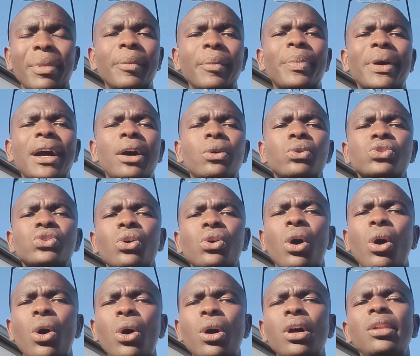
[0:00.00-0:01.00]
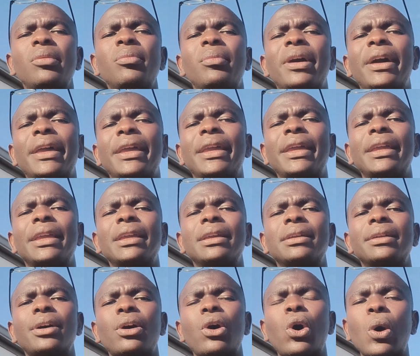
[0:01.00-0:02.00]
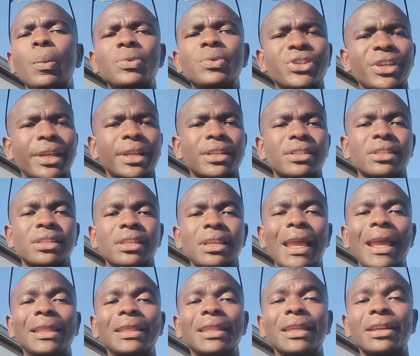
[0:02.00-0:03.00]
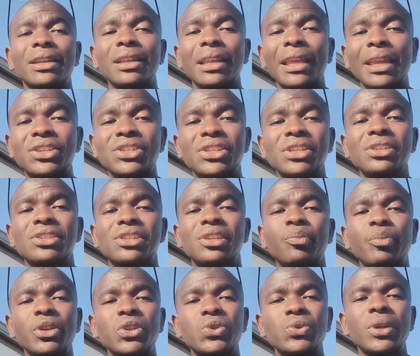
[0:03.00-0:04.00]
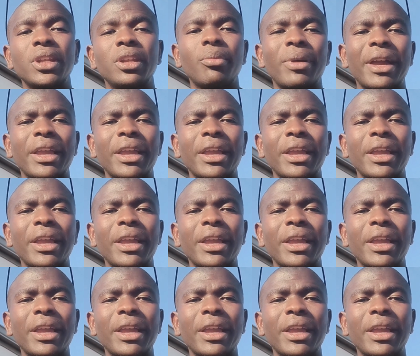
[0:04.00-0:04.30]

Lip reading: out all my objects and the relationship between my